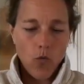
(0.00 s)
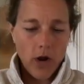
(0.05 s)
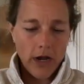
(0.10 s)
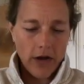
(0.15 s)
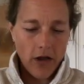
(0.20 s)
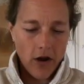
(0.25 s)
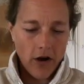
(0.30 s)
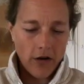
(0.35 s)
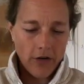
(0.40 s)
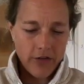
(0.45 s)

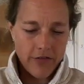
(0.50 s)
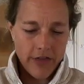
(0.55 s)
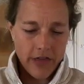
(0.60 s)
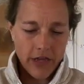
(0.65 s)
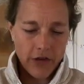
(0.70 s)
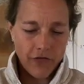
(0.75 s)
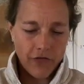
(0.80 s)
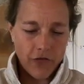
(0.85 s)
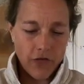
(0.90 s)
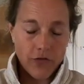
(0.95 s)
what are
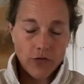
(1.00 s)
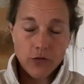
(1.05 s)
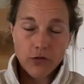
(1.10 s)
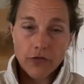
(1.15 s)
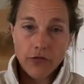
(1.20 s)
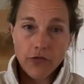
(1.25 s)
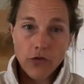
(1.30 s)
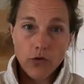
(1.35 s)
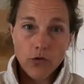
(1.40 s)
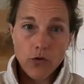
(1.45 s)
they? For
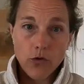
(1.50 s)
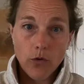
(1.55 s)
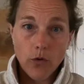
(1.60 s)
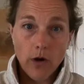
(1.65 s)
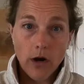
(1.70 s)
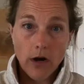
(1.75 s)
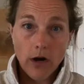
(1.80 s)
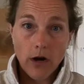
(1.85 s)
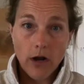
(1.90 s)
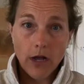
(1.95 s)
those of you
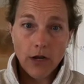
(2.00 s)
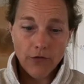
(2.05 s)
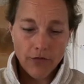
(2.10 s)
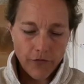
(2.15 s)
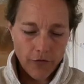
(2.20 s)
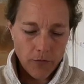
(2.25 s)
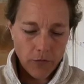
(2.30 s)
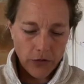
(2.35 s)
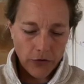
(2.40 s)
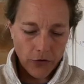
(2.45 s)
who are
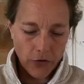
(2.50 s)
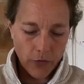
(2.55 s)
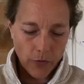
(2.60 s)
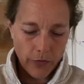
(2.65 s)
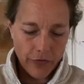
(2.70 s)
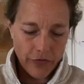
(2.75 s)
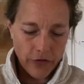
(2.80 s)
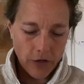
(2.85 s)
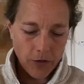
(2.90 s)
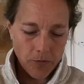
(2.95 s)
unfamiliar
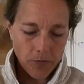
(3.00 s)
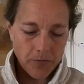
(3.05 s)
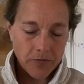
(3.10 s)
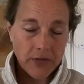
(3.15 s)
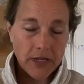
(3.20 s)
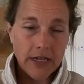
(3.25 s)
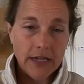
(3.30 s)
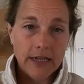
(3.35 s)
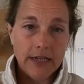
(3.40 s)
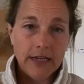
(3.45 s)
with them,
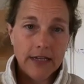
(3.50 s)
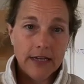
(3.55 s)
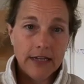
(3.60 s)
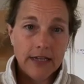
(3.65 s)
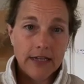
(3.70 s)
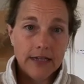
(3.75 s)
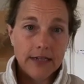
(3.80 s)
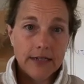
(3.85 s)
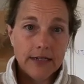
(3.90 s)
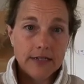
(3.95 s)
it
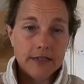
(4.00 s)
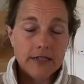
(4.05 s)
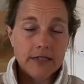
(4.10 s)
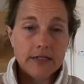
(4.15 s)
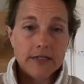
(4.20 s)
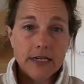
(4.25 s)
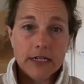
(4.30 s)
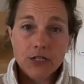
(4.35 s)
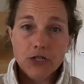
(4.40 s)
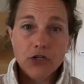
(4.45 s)
is
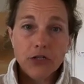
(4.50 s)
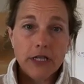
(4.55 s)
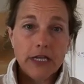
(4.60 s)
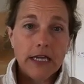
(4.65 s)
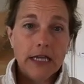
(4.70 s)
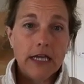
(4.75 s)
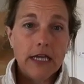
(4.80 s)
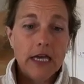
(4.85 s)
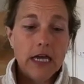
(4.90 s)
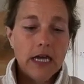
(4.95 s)

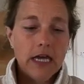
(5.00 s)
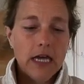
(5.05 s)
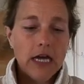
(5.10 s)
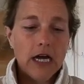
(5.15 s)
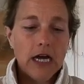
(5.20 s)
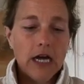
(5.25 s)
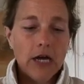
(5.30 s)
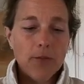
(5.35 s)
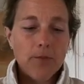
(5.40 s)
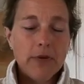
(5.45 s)
essentially
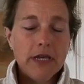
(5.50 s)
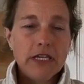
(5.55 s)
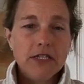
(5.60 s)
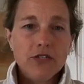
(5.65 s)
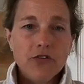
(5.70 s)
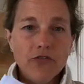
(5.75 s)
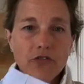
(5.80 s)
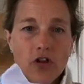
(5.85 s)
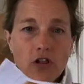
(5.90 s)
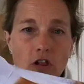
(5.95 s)
a
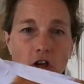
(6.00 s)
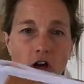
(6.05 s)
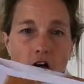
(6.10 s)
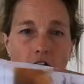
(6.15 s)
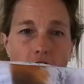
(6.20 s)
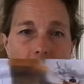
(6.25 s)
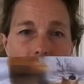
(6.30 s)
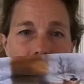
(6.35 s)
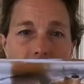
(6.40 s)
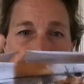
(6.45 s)
piece of
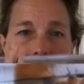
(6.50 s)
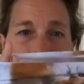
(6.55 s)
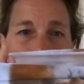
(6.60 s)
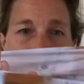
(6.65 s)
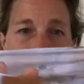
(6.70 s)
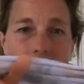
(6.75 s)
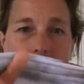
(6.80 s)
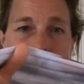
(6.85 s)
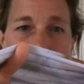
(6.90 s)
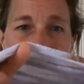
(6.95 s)
cloth
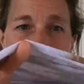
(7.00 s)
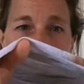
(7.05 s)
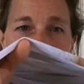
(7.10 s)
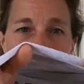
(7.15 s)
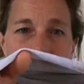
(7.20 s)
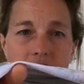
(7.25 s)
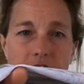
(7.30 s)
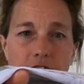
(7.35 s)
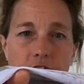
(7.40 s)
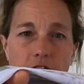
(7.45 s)

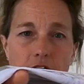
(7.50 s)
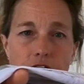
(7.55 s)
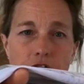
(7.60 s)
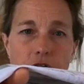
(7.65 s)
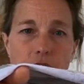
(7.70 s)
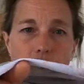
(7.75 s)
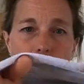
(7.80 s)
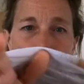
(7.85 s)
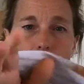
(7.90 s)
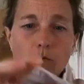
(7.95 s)
that is a
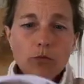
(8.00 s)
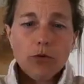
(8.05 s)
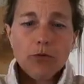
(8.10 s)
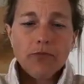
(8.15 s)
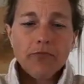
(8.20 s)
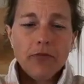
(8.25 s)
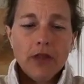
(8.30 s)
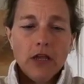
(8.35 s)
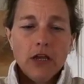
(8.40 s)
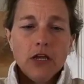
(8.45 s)
tube.
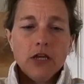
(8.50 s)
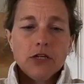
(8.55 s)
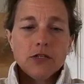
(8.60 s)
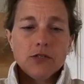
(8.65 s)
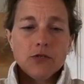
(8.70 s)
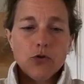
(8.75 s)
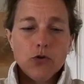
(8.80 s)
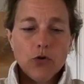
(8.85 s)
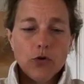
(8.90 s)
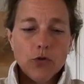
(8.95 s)

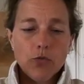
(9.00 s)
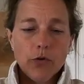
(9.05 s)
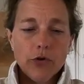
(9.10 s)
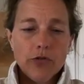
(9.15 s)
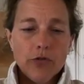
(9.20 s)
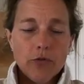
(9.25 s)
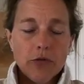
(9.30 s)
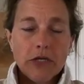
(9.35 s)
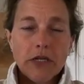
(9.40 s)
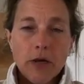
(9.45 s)
So you can
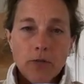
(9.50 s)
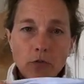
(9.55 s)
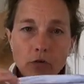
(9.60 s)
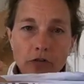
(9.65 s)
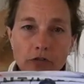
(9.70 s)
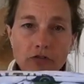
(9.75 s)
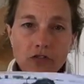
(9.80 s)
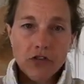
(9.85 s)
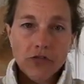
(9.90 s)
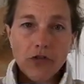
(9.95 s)
wear them a
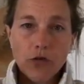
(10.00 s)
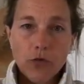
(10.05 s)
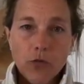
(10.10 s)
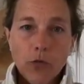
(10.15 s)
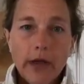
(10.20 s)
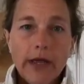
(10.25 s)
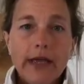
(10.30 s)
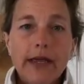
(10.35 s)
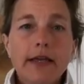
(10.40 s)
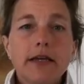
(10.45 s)
number of different
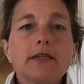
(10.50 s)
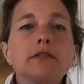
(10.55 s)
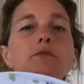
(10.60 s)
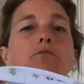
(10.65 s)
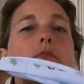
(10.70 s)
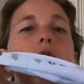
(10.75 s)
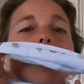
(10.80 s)
ways,